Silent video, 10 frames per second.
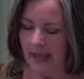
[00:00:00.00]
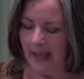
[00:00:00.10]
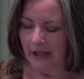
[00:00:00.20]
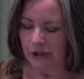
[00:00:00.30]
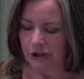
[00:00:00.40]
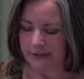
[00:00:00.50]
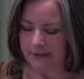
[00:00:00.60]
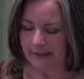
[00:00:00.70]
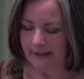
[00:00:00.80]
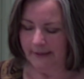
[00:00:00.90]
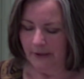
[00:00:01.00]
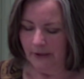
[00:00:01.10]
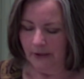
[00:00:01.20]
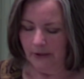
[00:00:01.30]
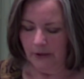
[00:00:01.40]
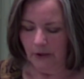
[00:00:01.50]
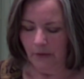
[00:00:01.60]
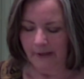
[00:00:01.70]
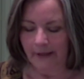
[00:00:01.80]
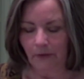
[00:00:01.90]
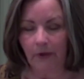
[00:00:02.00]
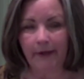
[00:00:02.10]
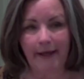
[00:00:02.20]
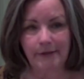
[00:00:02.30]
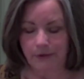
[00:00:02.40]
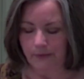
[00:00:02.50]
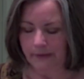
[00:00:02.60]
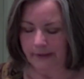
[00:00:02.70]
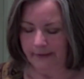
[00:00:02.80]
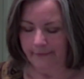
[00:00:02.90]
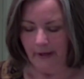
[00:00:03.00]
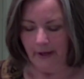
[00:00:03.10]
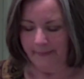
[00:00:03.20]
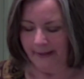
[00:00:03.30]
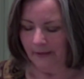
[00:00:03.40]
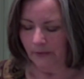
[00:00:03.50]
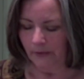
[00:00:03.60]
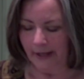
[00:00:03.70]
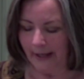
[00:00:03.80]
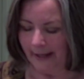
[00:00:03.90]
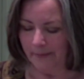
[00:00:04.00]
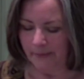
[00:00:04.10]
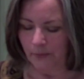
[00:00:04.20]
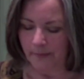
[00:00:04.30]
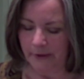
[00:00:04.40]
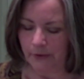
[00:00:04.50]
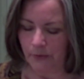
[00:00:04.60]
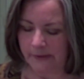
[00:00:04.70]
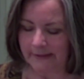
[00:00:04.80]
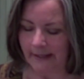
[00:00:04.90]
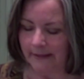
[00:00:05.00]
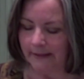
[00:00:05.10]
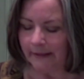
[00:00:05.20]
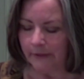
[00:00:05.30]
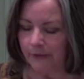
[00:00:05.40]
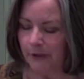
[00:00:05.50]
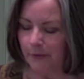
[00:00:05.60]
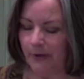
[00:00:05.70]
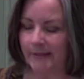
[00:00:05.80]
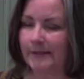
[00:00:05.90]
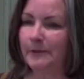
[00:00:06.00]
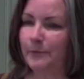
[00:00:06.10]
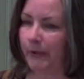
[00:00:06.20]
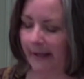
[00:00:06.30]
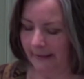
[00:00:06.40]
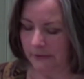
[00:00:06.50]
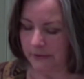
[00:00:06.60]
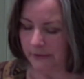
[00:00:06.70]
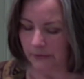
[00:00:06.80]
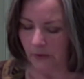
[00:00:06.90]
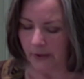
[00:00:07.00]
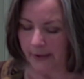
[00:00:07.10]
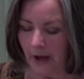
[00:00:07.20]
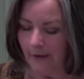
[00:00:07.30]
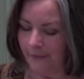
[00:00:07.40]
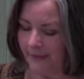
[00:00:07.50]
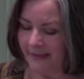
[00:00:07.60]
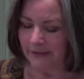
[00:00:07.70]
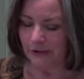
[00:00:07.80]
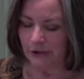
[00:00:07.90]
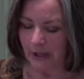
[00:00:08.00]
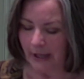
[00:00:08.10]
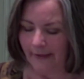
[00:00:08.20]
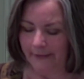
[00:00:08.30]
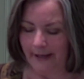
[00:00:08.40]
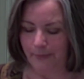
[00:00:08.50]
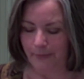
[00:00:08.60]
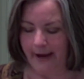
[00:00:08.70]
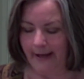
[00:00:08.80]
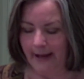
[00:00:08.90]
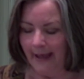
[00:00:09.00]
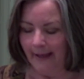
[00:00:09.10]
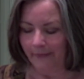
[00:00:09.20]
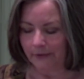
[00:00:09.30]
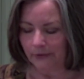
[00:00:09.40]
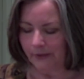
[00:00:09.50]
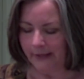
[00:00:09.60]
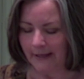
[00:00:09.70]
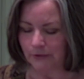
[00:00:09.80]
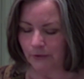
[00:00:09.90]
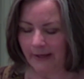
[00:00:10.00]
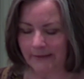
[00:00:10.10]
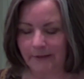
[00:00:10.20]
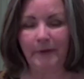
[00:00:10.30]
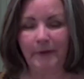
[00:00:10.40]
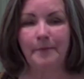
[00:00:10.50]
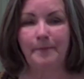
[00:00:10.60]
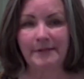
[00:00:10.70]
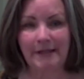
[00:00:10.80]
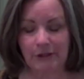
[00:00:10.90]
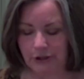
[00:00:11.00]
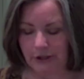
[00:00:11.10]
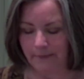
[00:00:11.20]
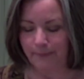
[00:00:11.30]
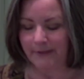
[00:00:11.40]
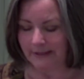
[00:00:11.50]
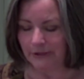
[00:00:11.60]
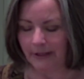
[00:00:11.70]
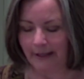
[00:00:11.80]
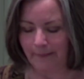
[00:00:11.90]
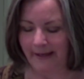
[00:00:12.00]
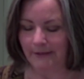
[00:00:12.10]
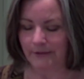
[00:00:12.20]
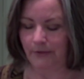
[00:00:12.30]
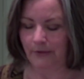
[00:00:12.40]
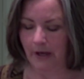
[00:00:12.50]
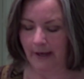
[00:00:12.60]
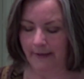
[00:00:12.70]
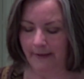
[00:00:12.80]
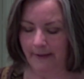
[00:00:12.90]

And she said, "O my Lord, as you live, my Lord, I am the woman who was standing here in your presence praying to the Lord. For this child I prayed, and the Lord has granted me the petition I made to God.